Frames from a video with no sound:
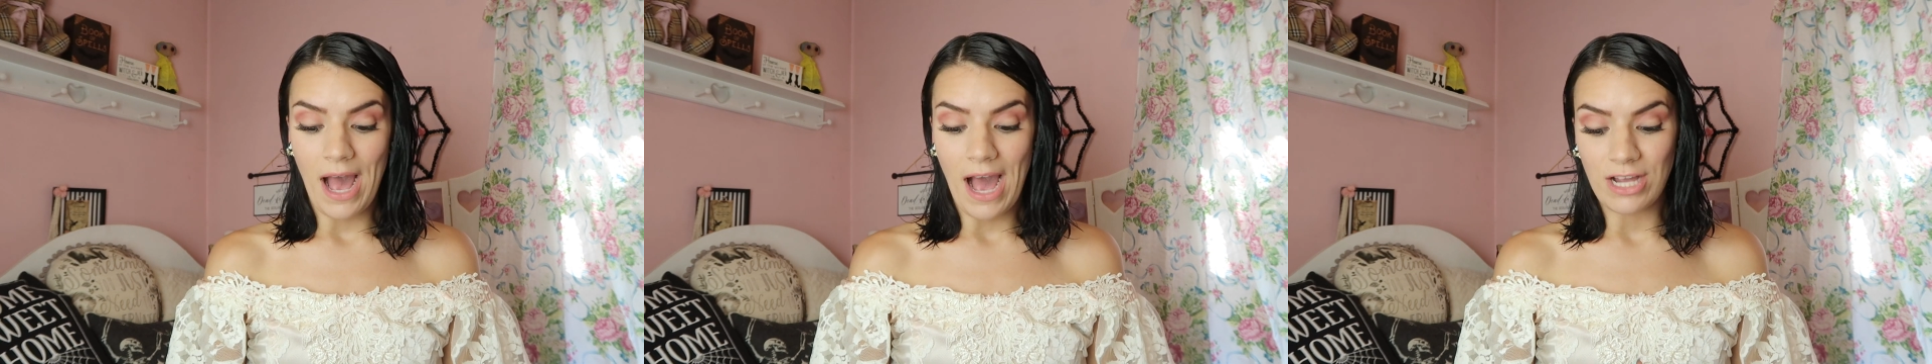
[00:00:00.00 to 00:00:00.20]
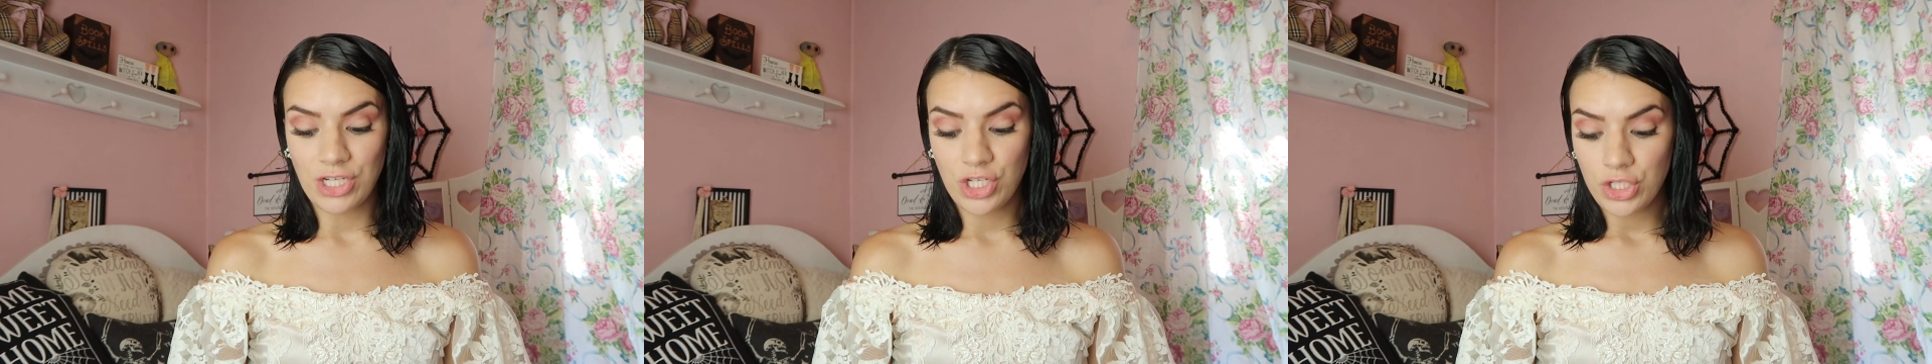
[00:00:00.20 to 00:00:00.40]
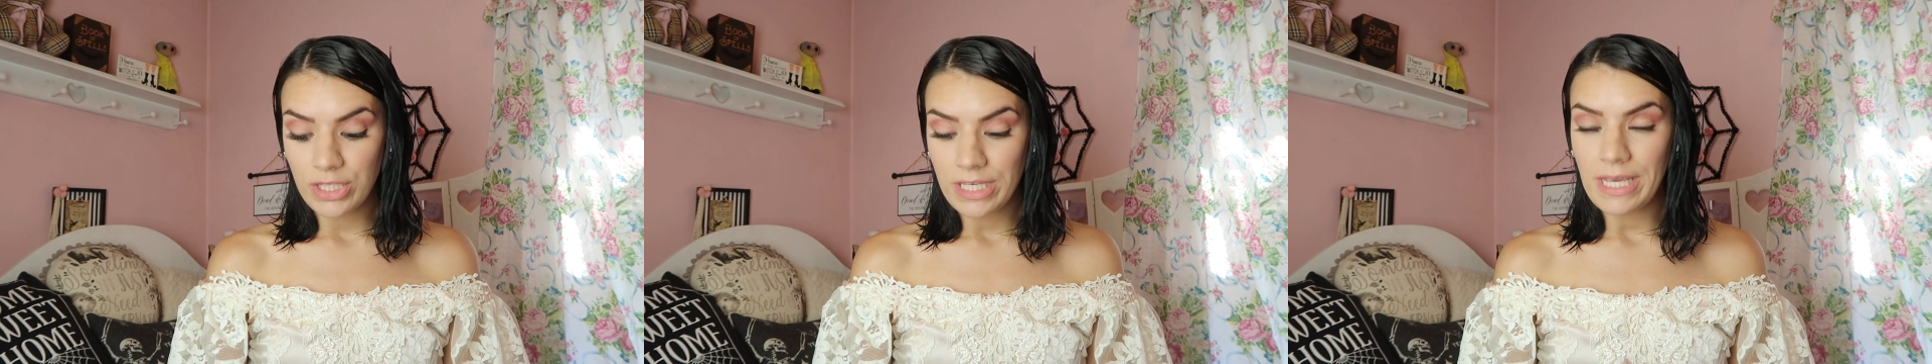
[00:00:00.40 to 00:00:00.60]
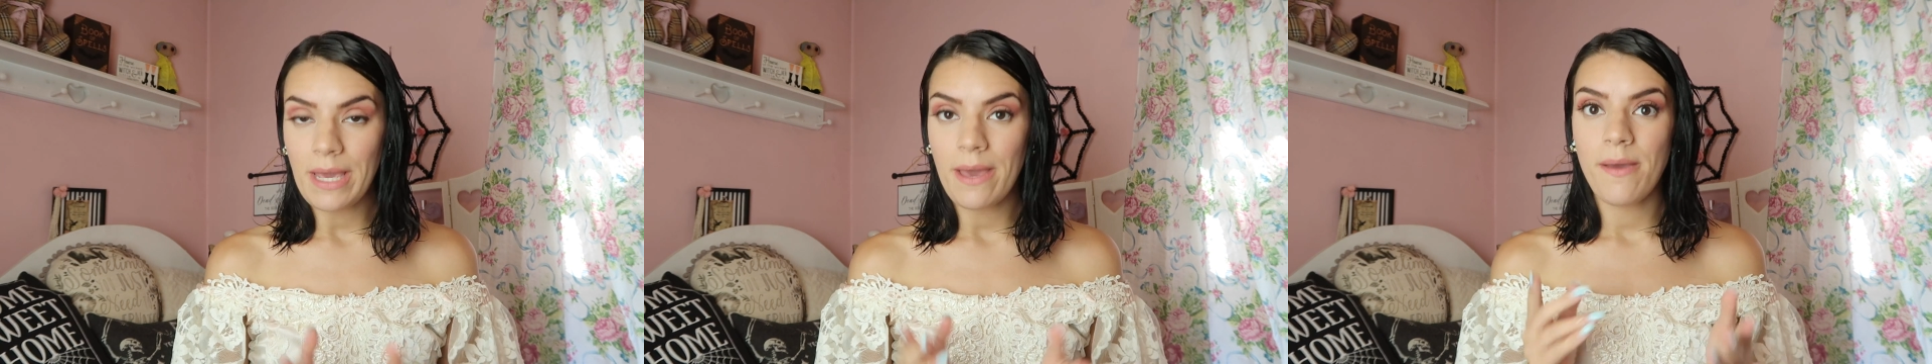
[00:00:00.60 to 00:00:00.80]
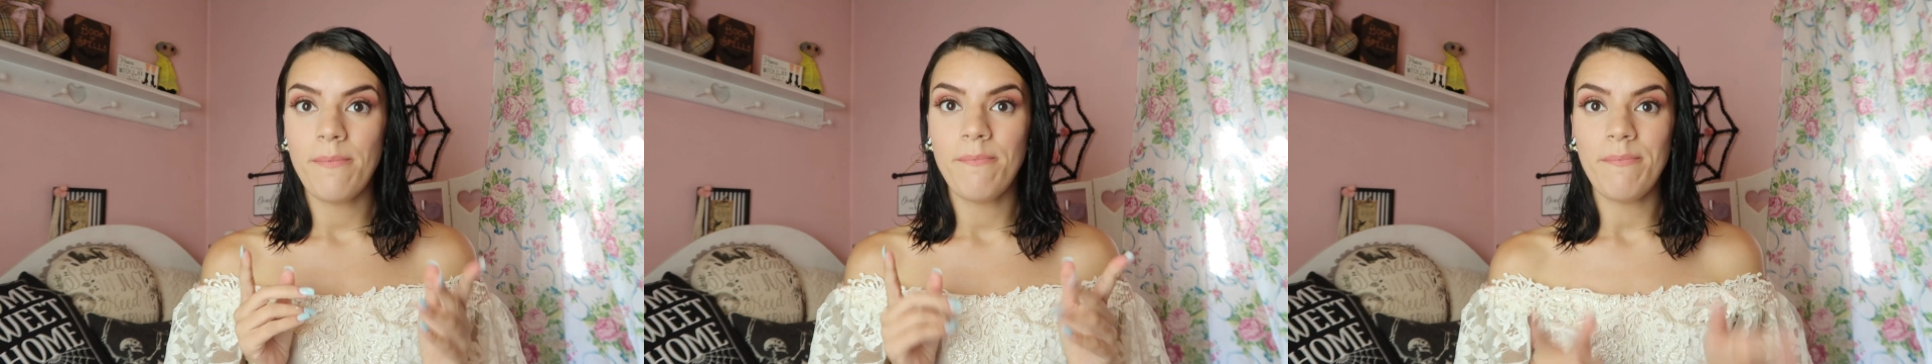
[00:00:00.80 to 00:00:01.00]

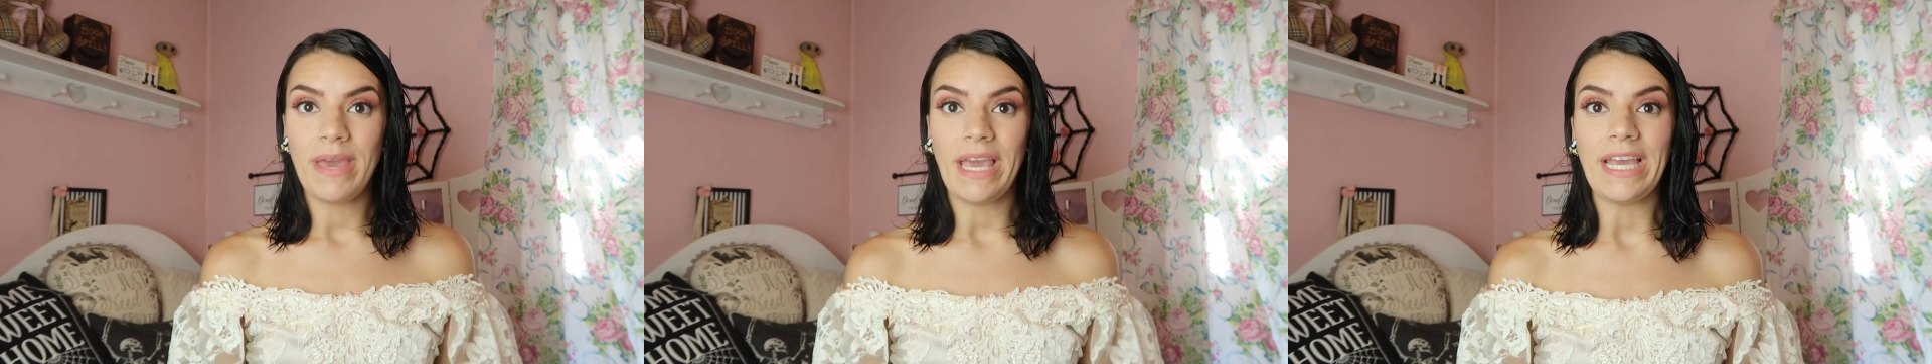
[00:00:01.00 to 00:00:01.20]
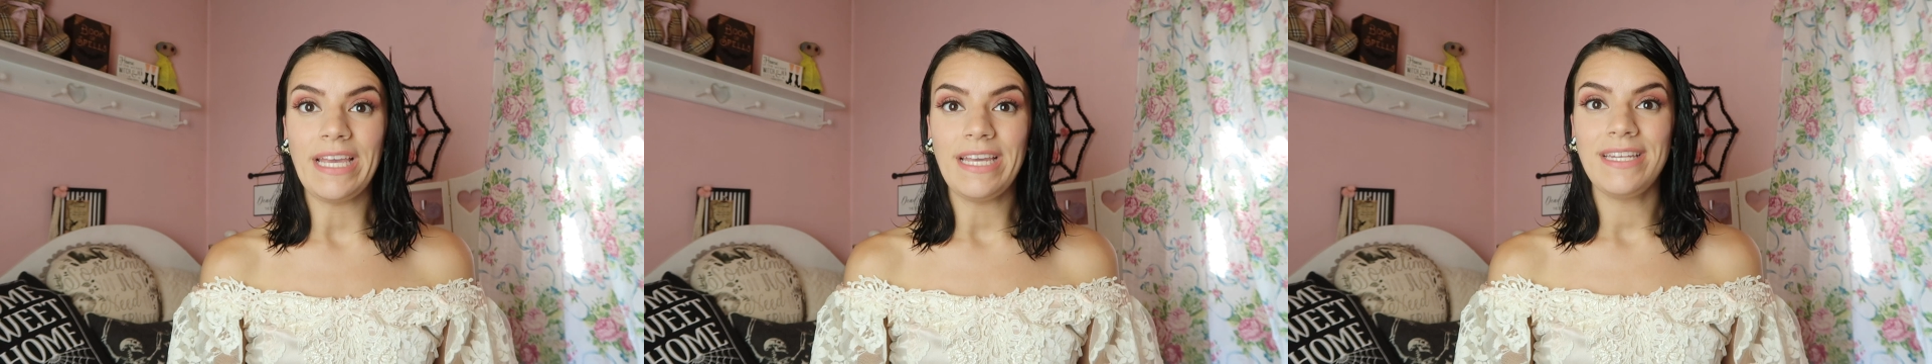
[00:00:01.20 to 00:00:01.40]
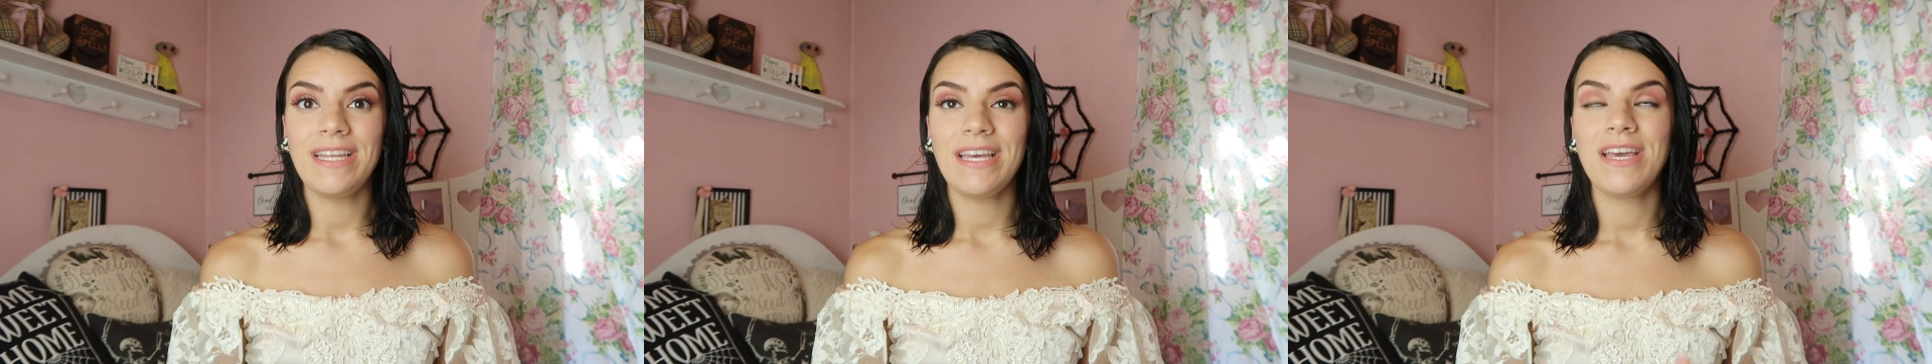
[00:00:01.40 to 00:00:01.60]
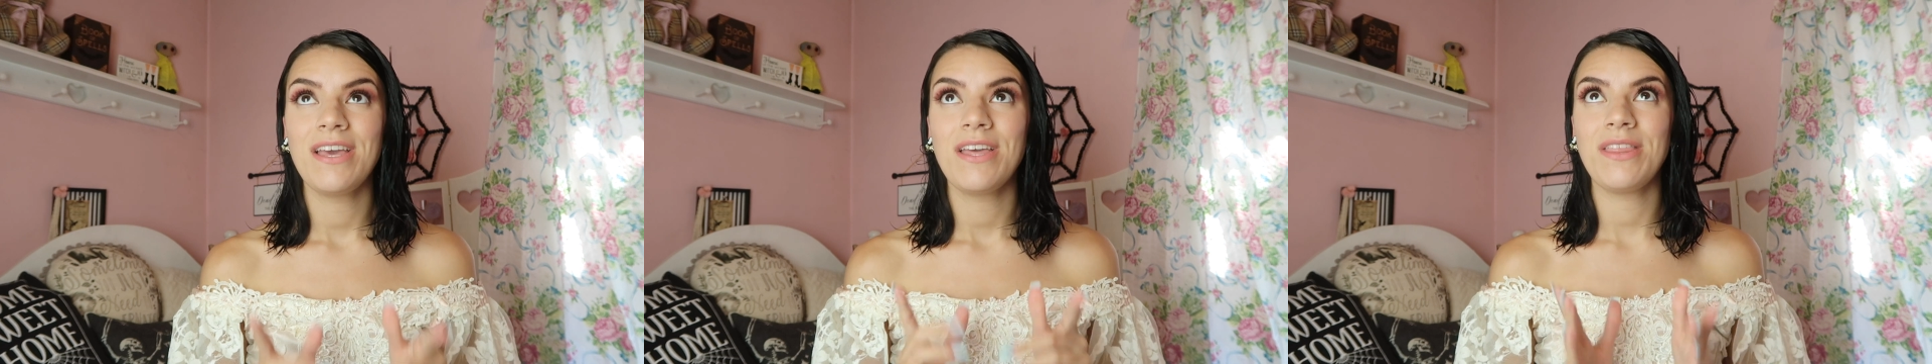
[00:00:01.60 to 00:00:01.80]
actually made